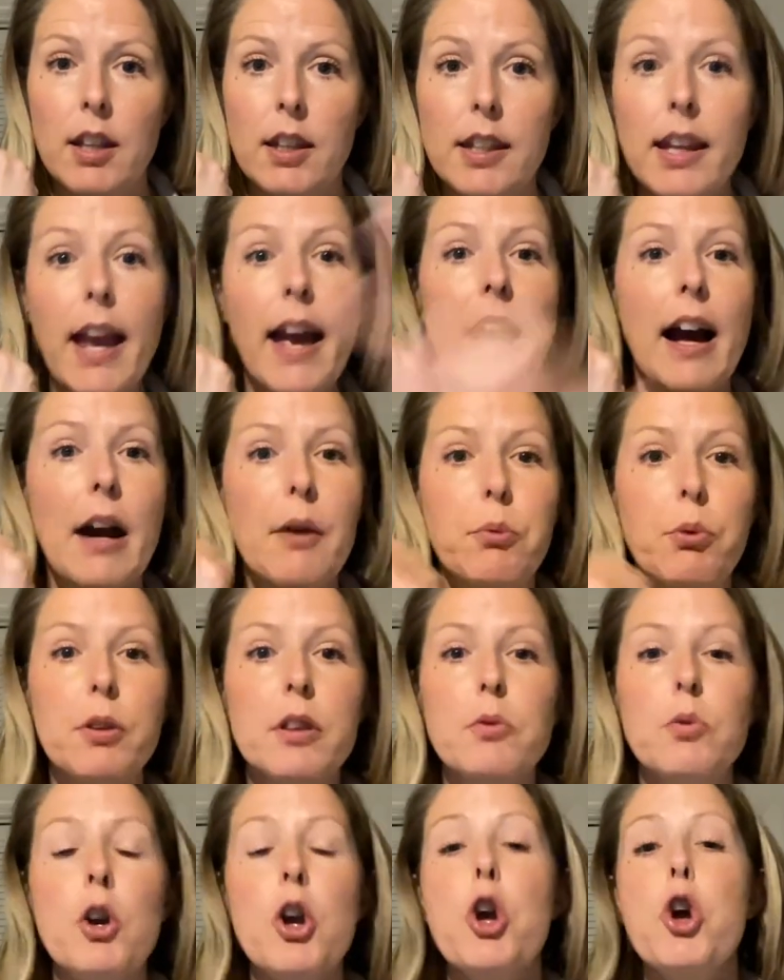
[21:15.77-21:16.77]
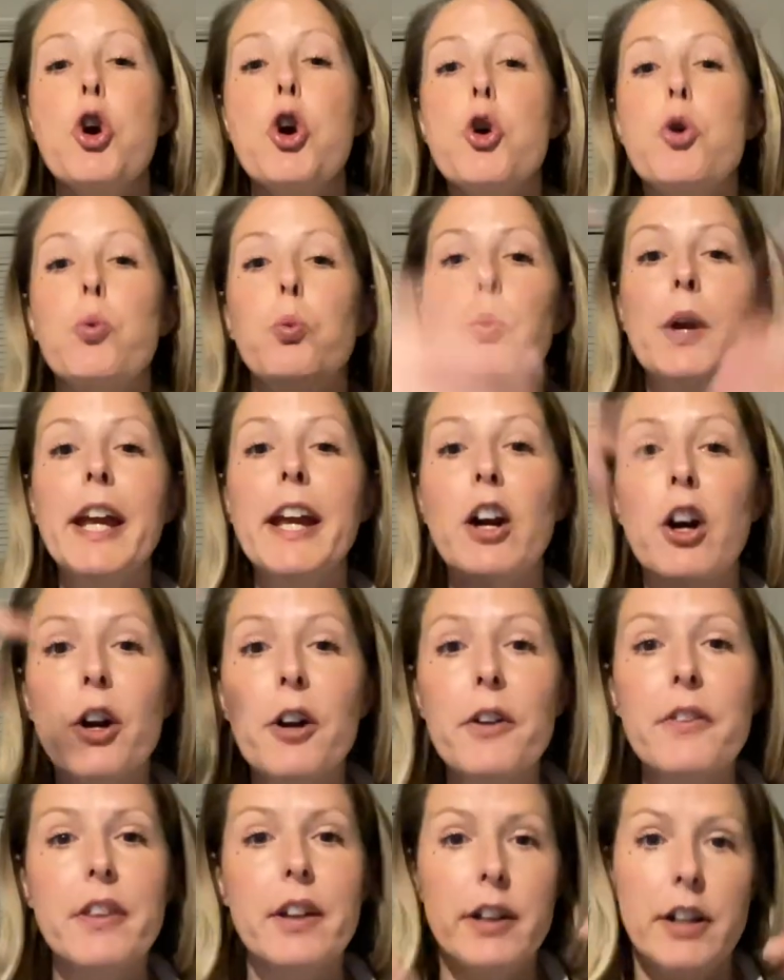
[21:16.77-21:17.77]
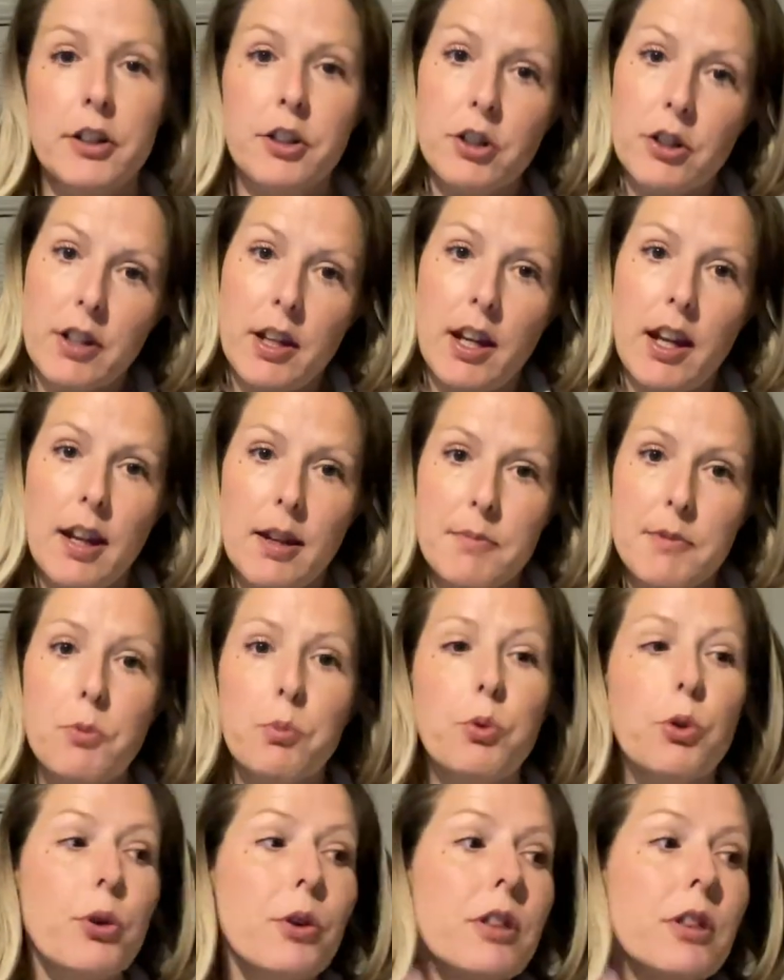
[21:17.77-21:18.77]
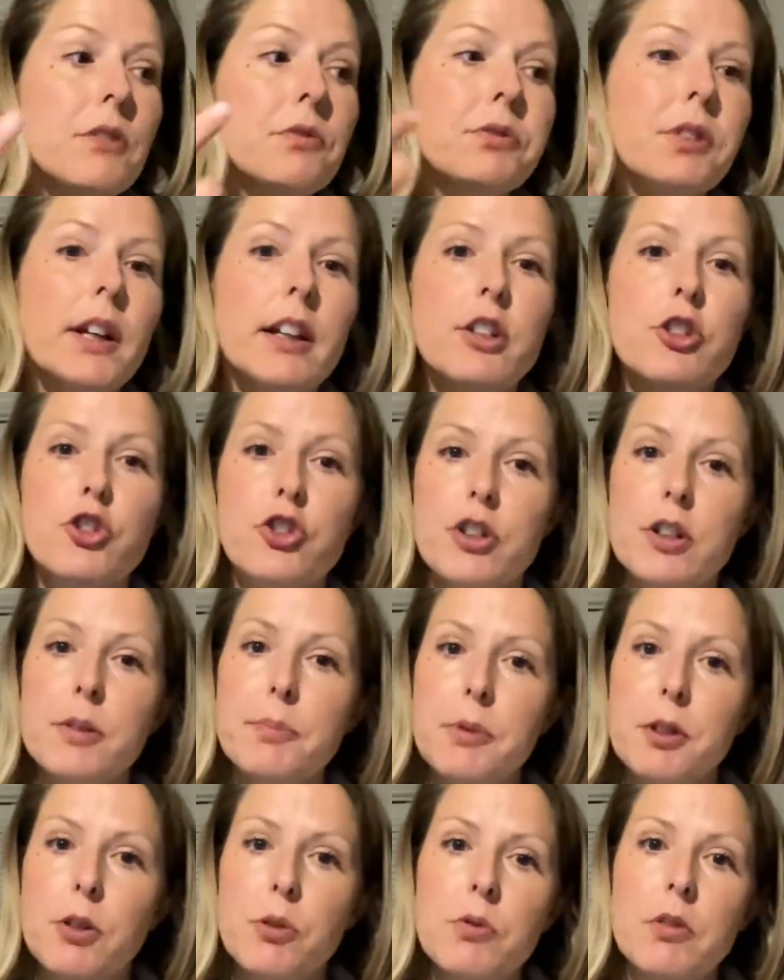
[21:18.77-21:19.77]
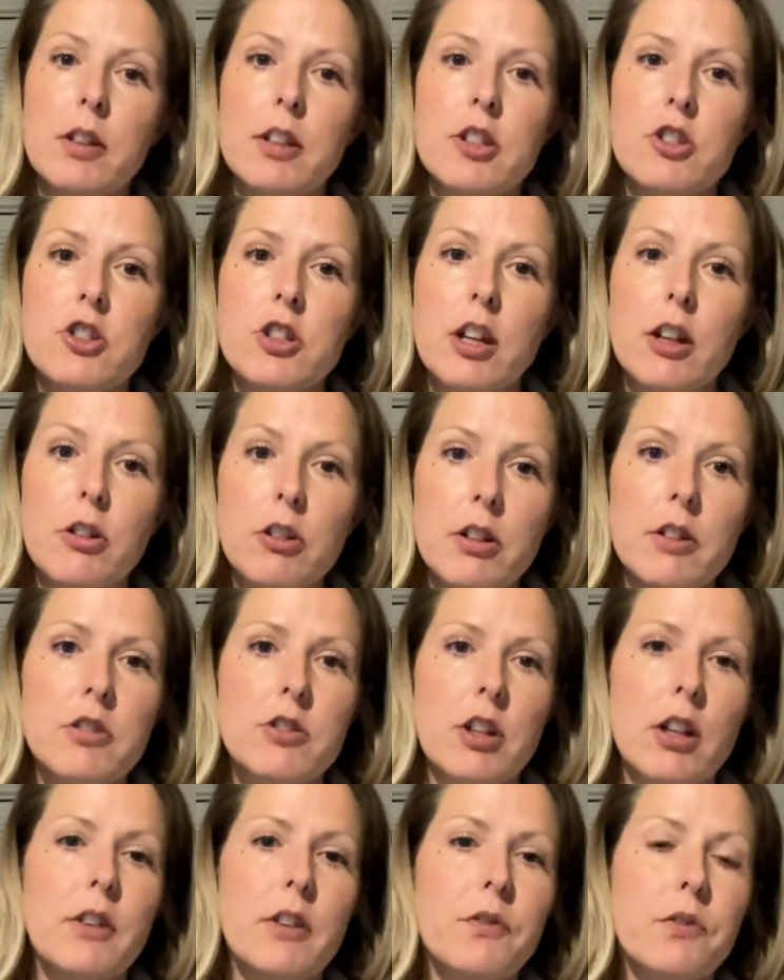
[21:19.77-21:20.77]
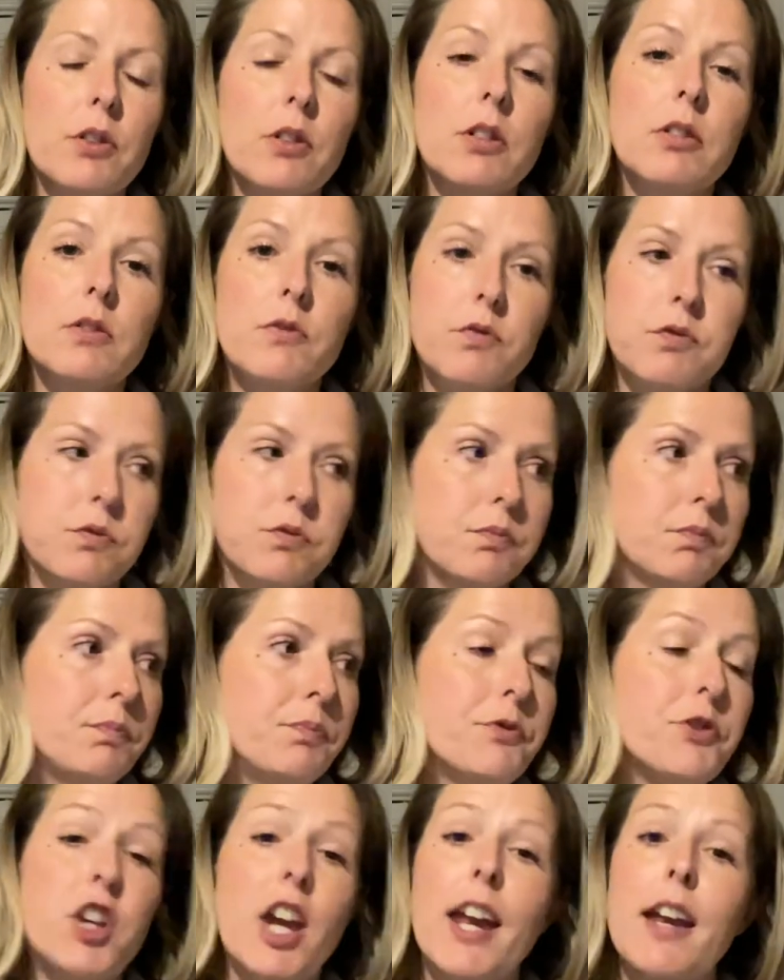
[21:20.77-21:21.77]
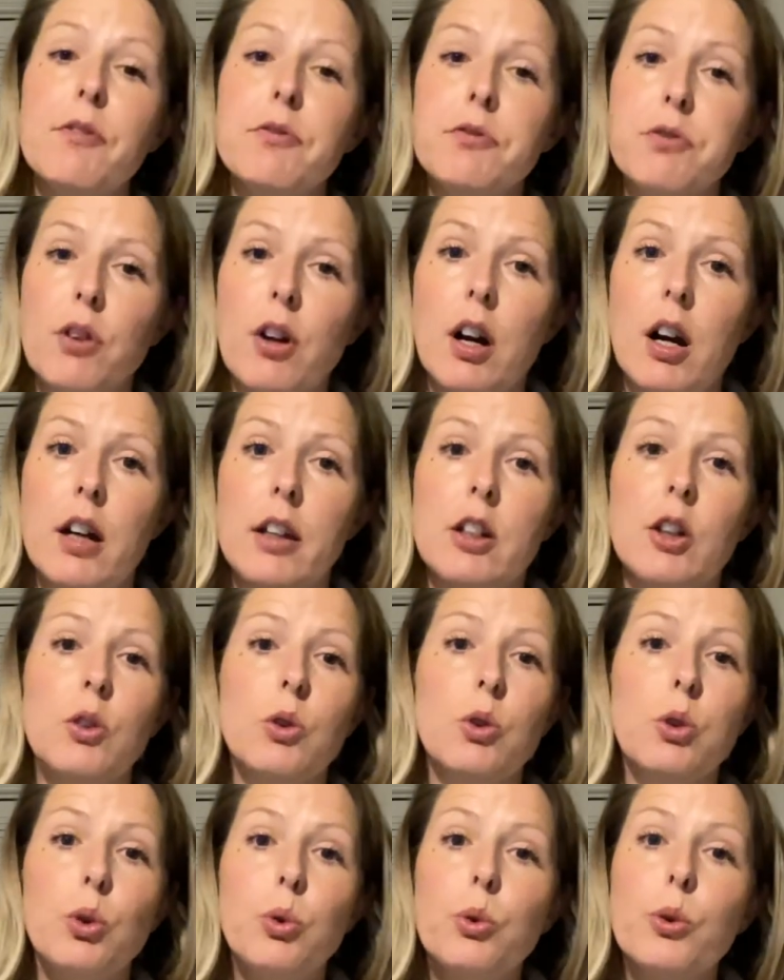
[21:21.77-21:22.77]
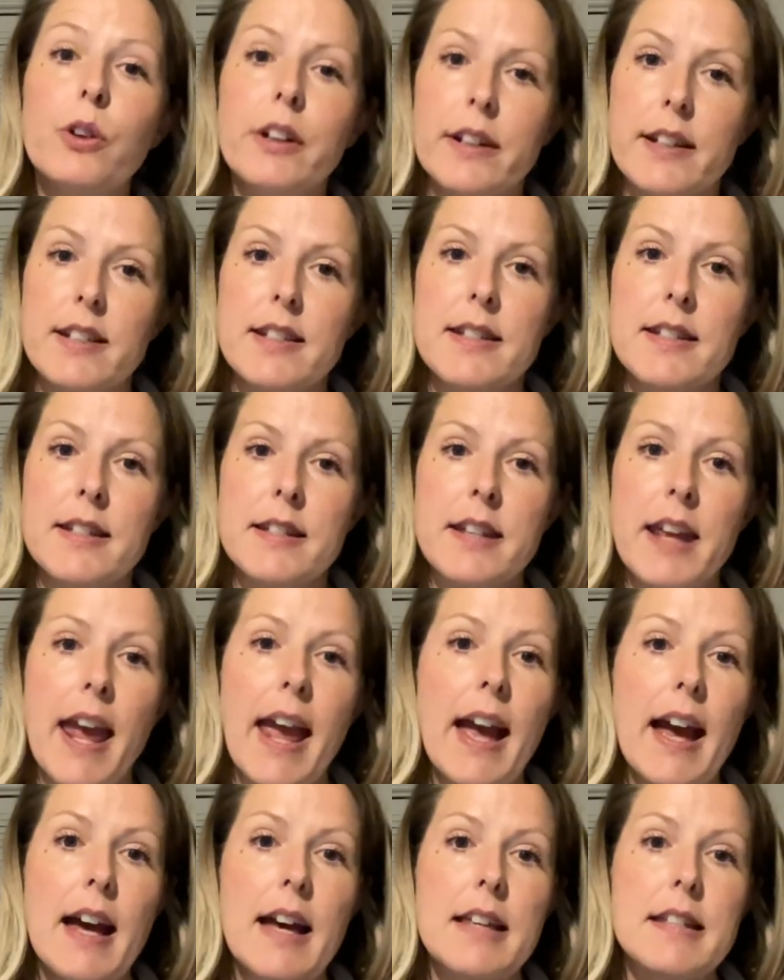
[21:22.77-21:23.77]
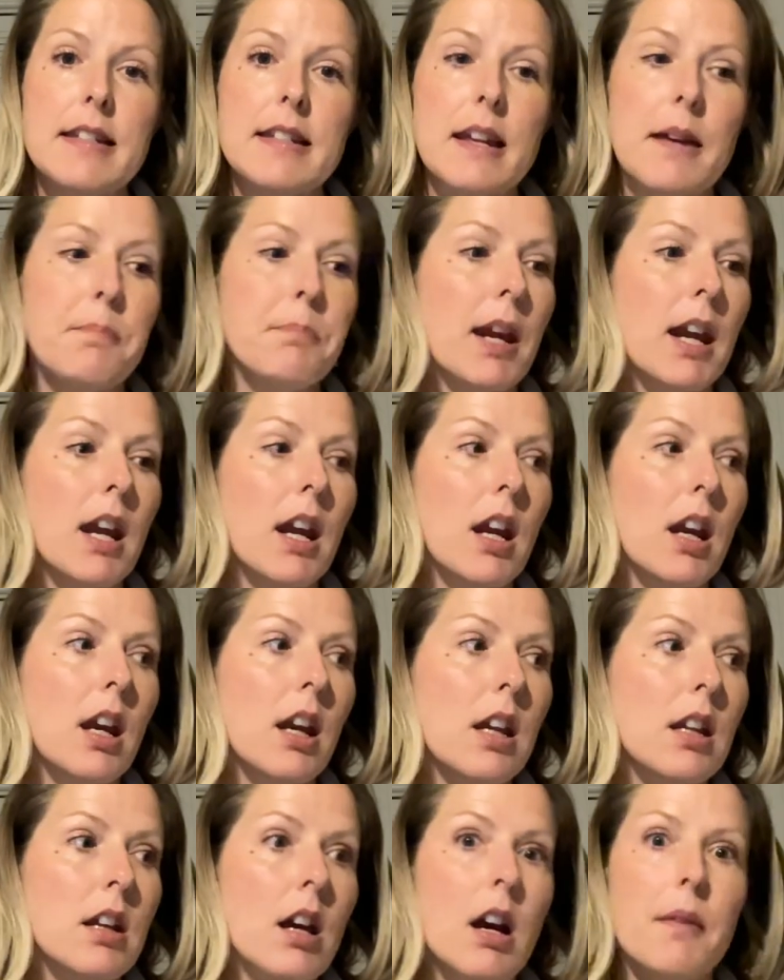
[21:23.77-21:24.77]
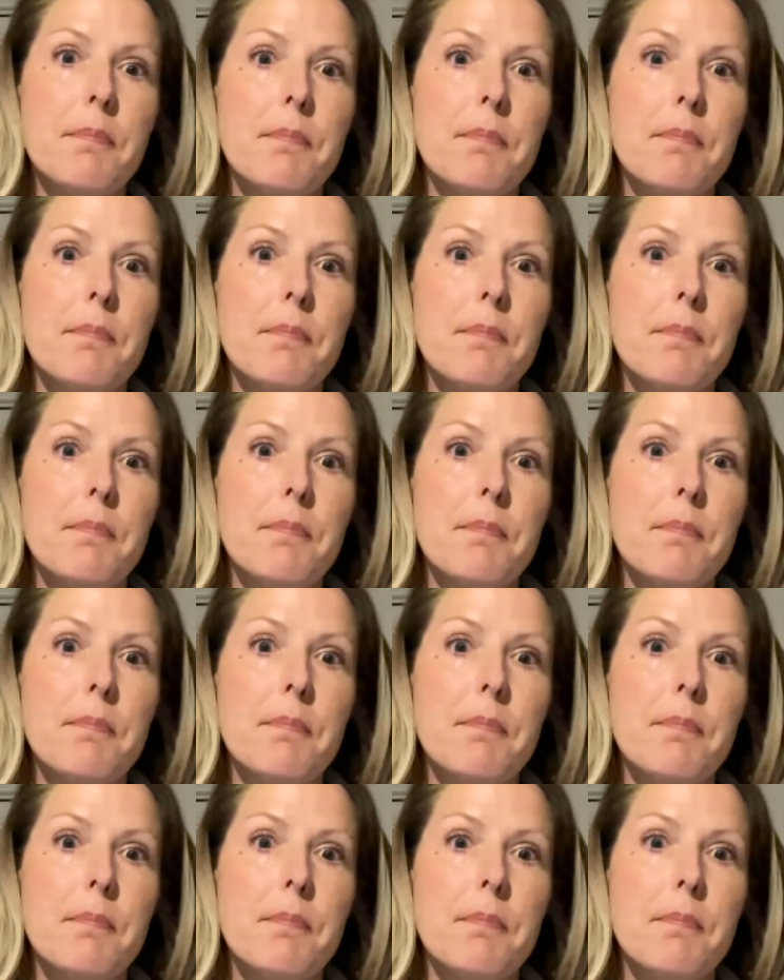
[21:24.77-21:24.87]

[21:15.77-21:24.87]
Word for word: Yeah, we're the, we are the Hunger Games. We're the fucking tribute that Jenner, Jennifer J. Fraud Lawrence has made